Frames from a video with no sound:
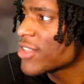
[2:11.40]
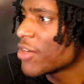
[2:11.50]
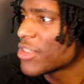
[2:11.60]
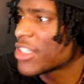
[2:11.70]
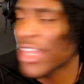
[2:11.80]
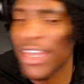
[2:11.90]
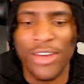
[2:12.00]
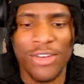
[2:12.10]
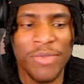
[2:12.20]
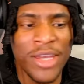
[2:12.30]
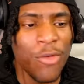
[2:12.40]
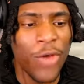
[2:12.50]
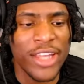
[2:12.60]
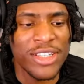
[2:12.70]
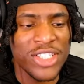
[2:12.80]
on the scale. Been
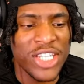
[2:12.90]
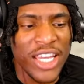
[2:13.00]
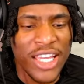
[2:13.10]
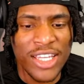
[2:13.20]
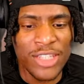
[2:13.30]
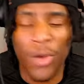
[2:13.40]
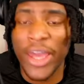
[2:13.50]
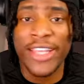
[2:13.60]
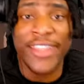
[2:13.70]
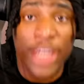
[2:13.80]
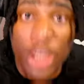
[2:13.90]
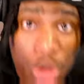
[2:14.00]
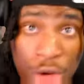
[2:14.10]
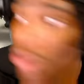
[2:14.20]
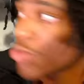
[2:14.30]
waiting cheese, weight
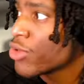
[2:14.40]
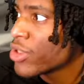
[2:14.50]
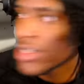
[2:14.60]
you!